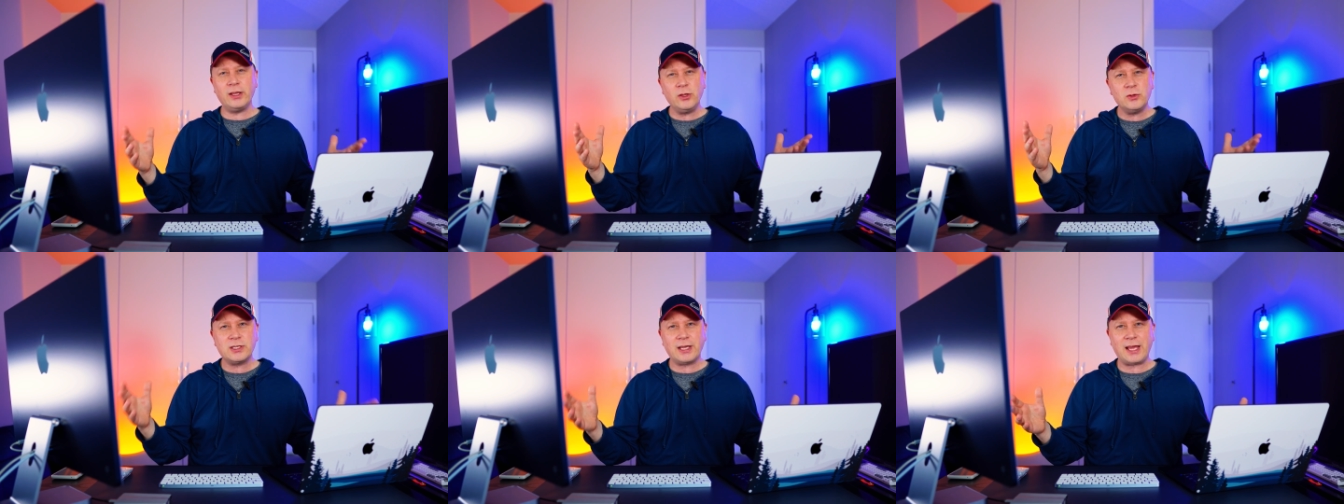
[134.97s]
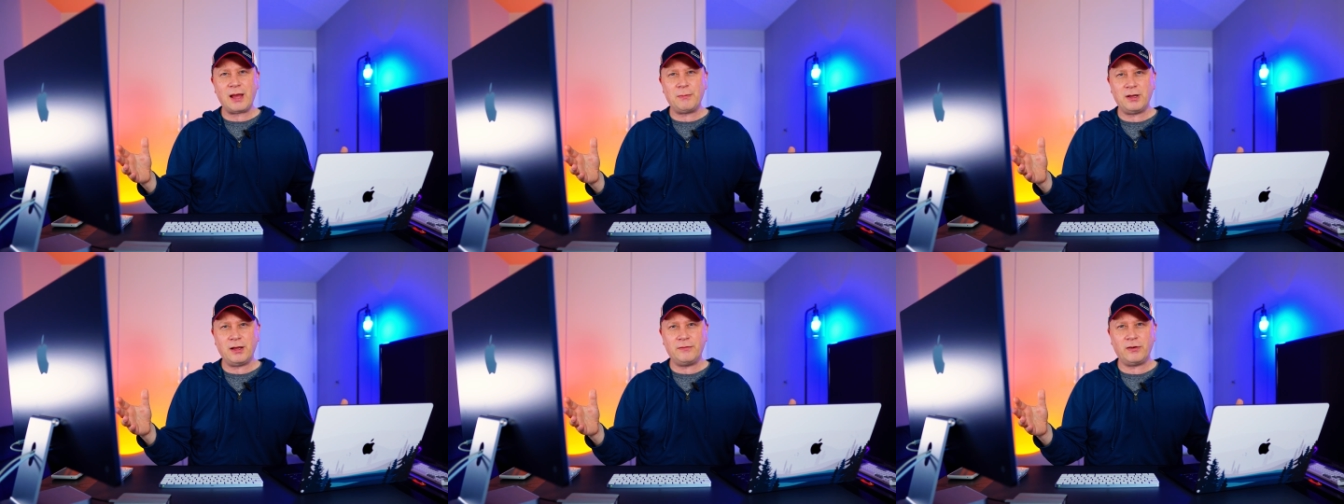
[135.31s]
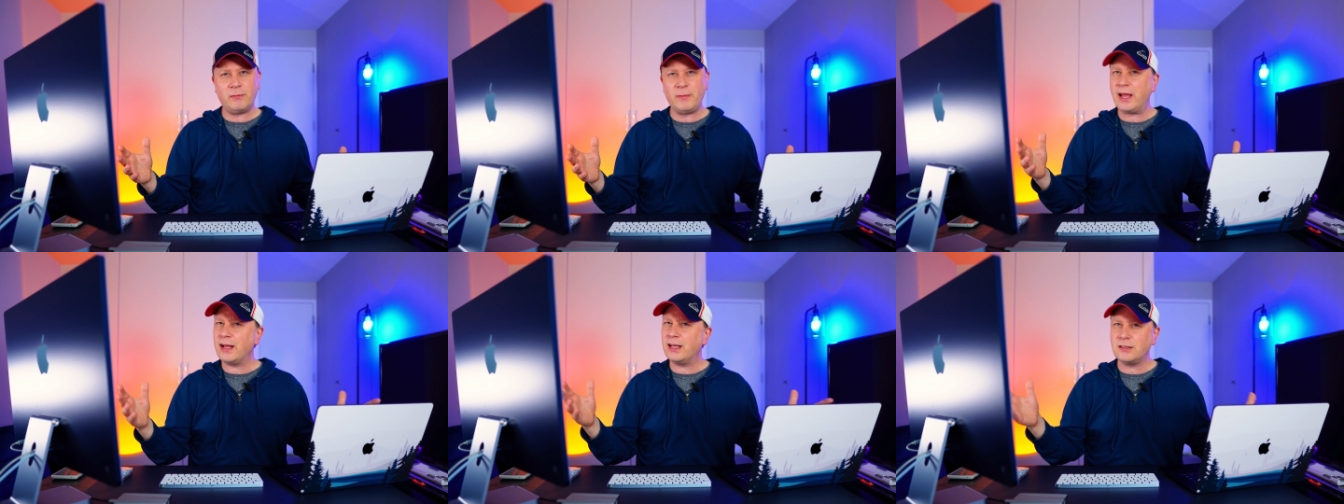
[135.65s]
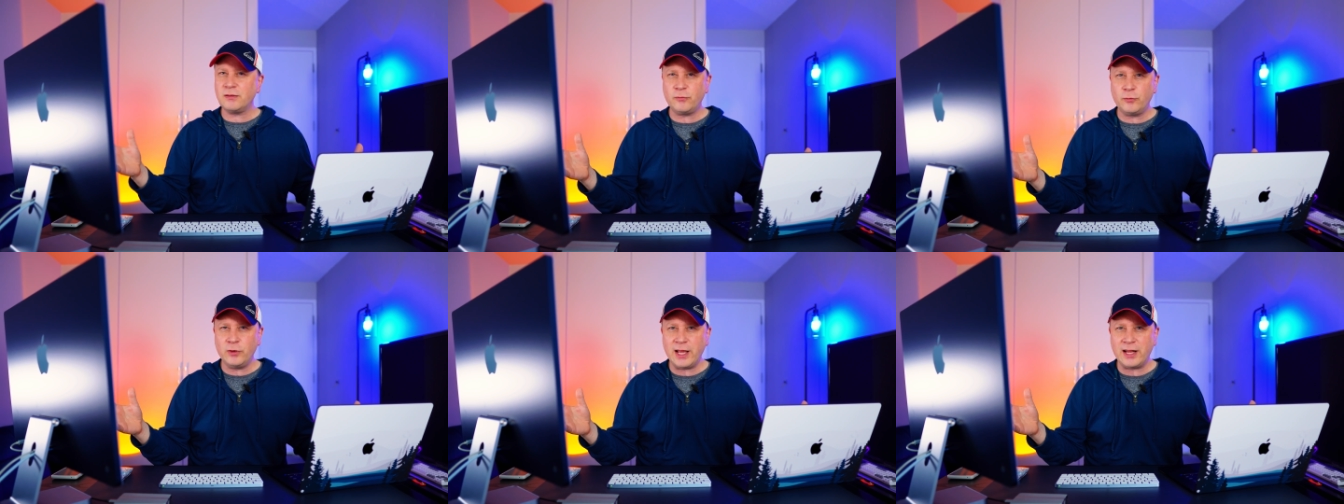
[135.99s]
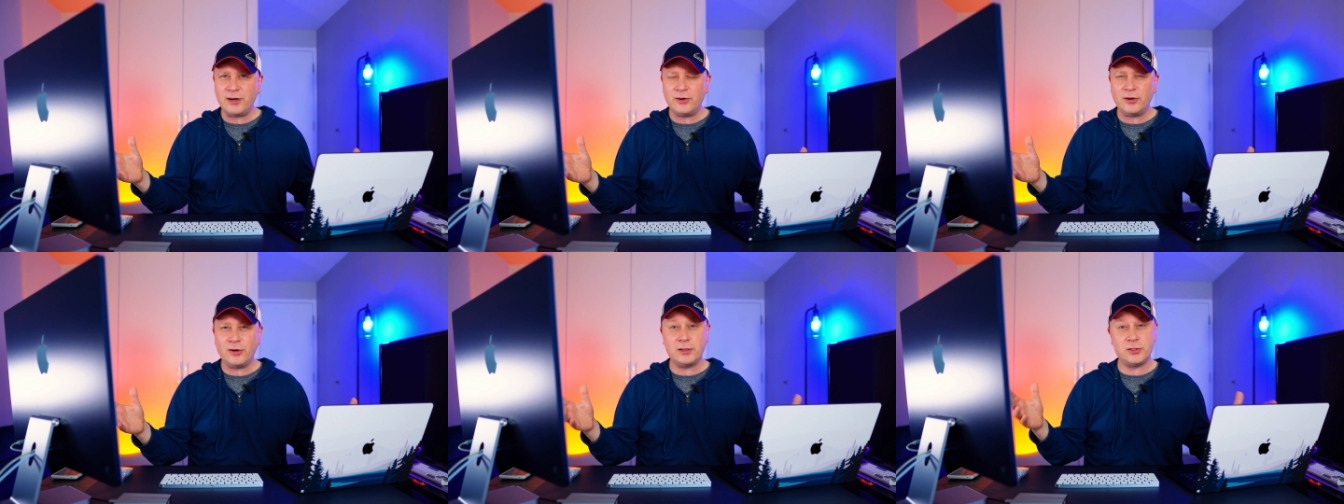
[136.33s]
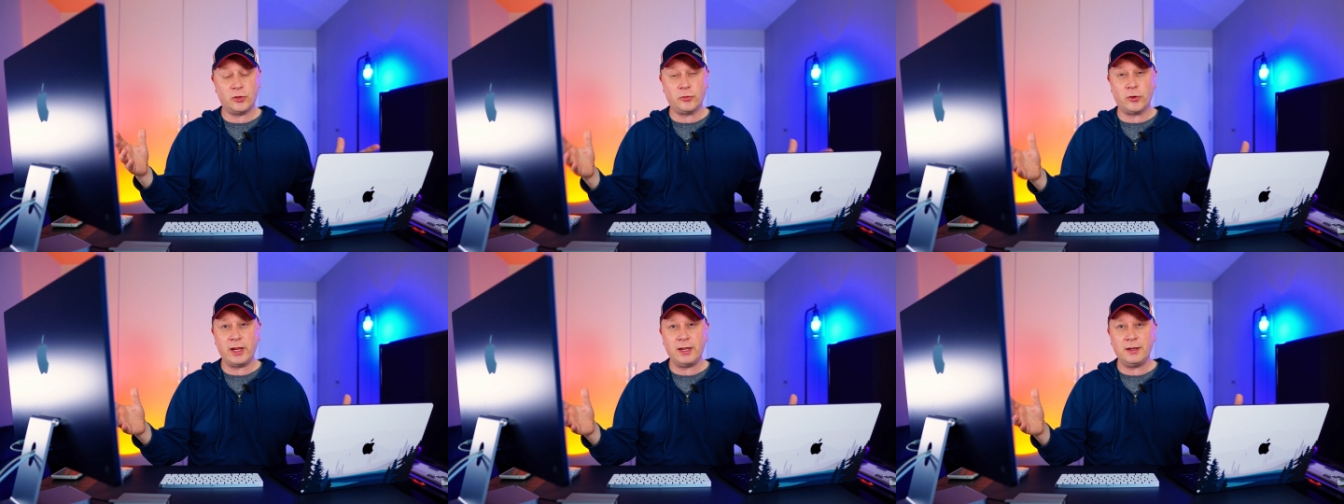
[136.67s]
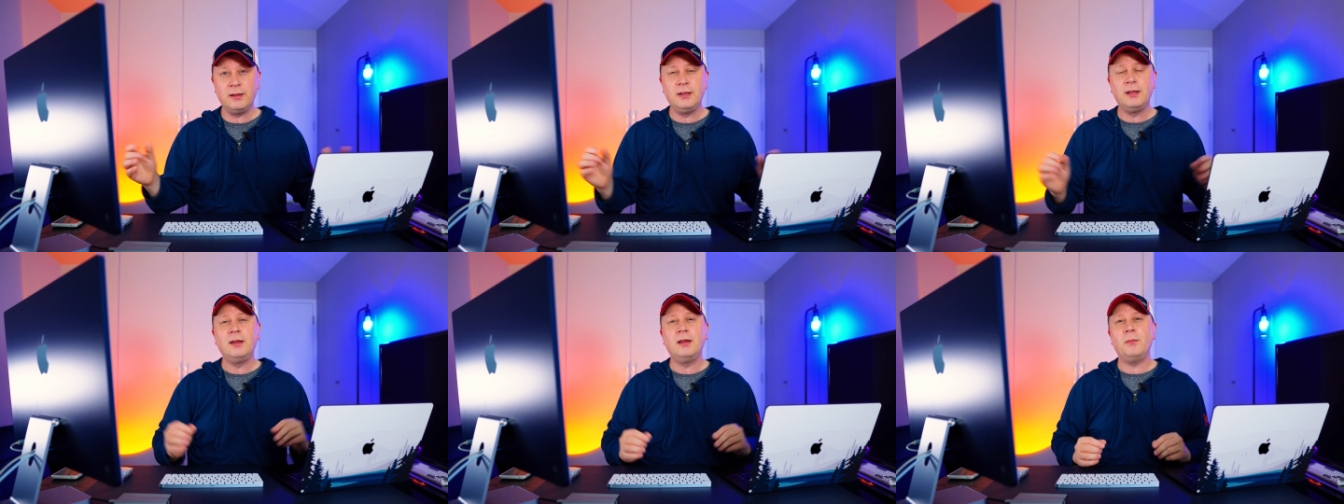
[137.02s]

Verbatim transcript: I use CapCut for Mac. It's a free editor. It's great.